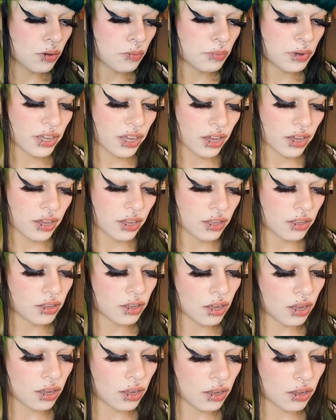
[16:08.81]
But yeah,
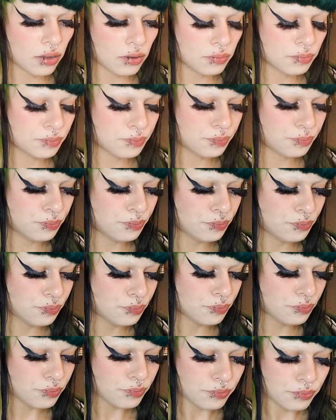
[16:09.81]
um,
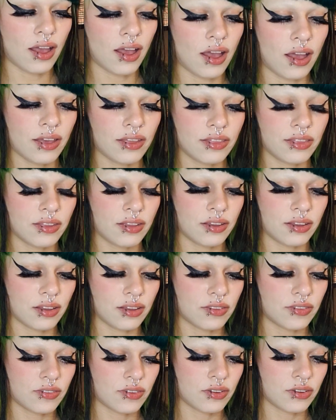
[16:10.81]
I think
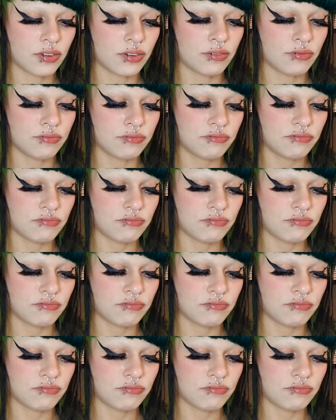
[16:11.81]
it's good.